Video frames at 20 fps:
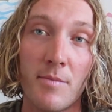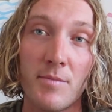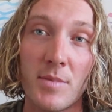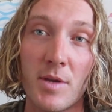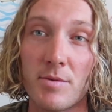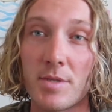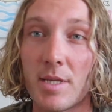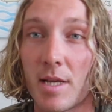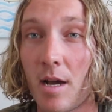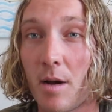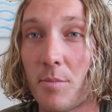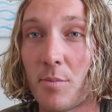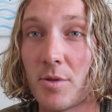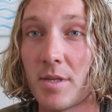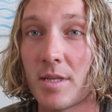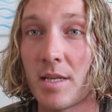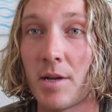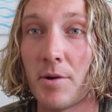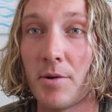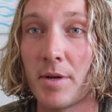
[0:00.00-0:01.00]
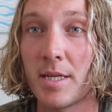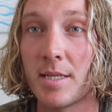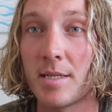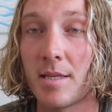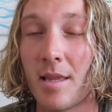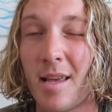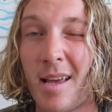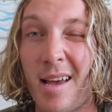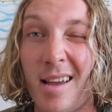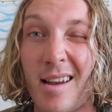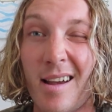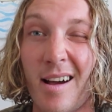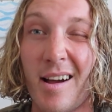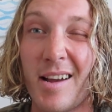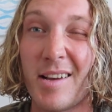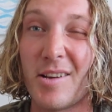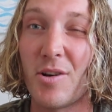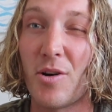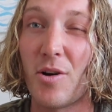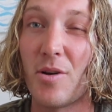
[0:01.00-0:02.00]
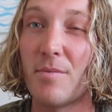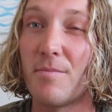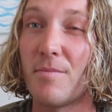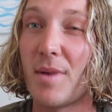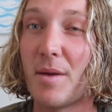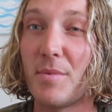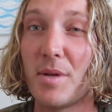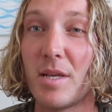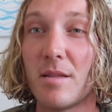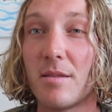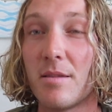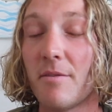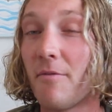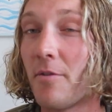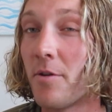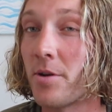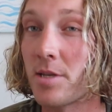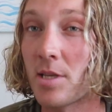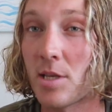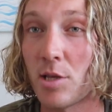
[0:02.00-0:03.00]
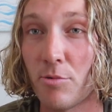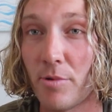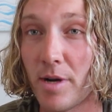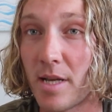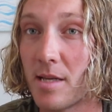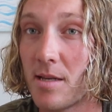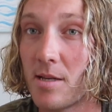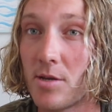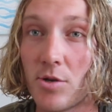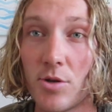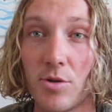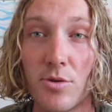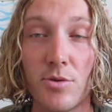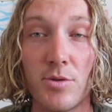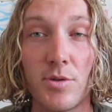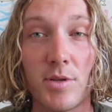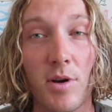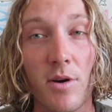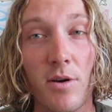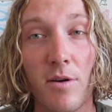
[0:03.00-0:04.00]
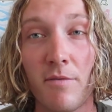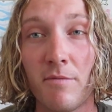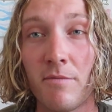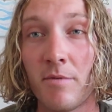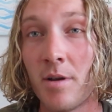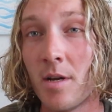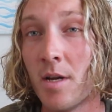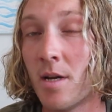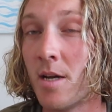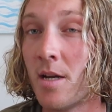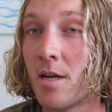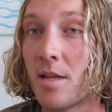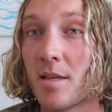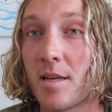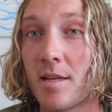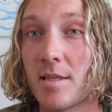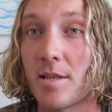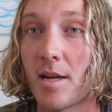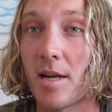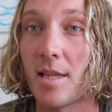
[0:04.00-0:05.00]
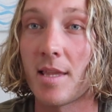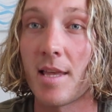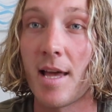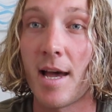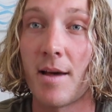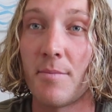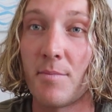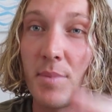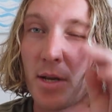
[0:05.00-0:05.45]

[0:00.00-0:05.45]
There was a couple series that I got maybe the first 3 issues of, things like that,